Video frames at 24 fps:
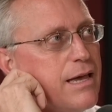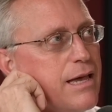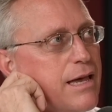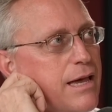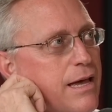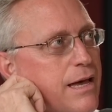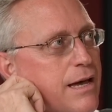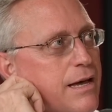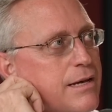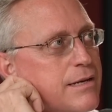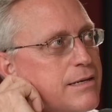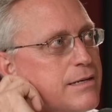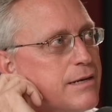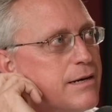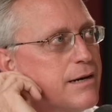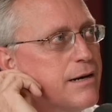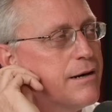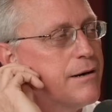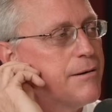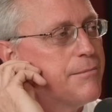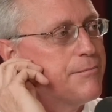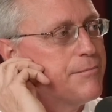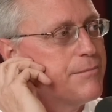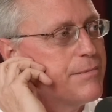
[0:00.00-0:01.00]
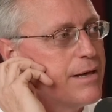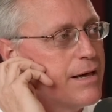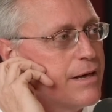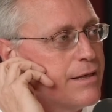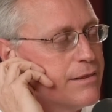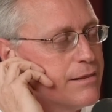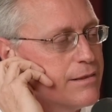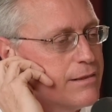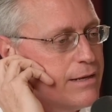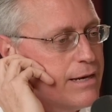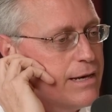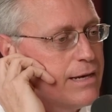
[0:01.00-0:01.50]
And
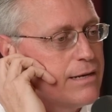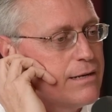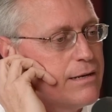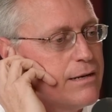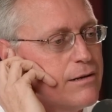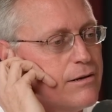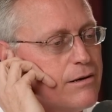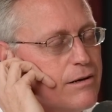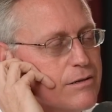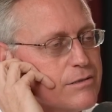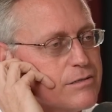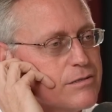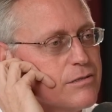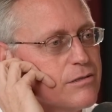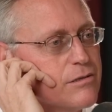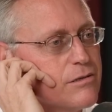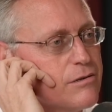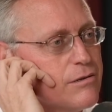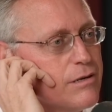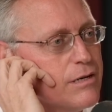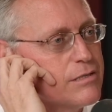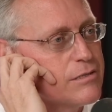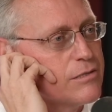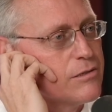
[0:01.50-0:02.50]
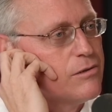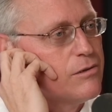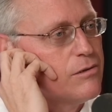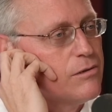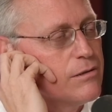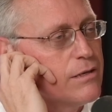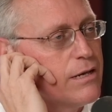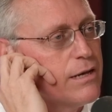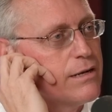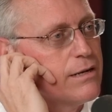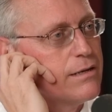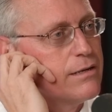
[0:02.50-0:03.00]
lightning also creates a
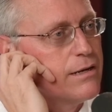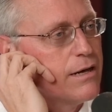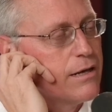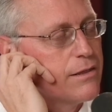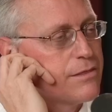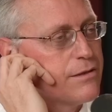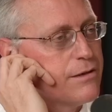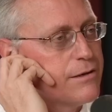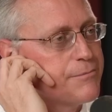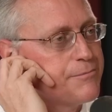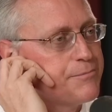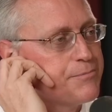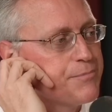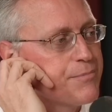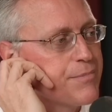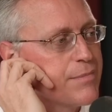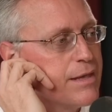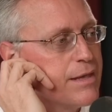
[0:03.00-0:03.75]
whole lot of nothing.